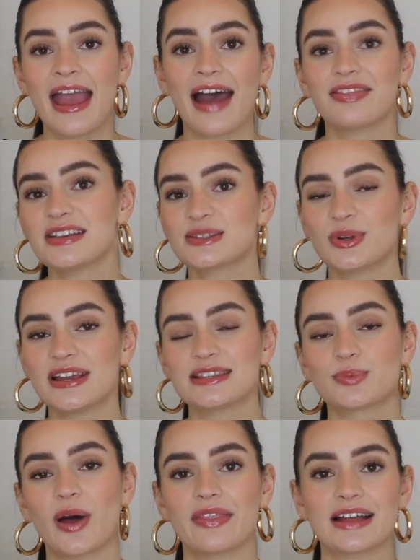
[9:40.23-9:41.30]
And this one is
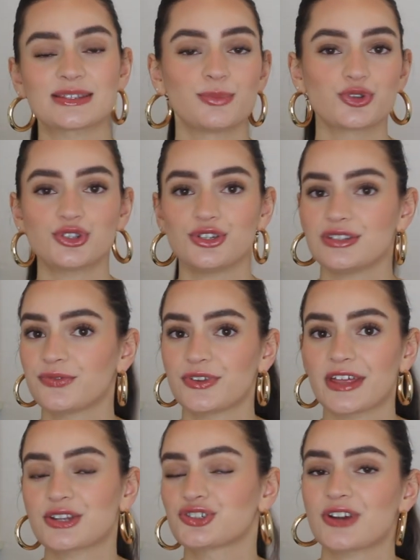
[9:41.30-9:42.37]
one that's more suited for
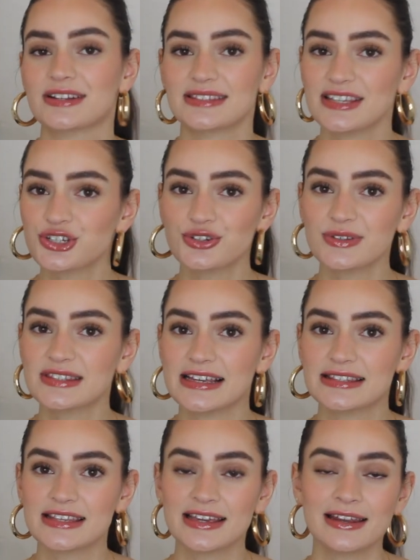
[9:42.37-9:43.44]
the transitional
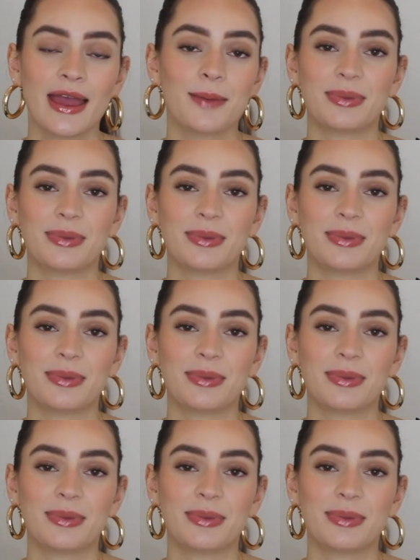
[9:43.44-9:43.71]
season,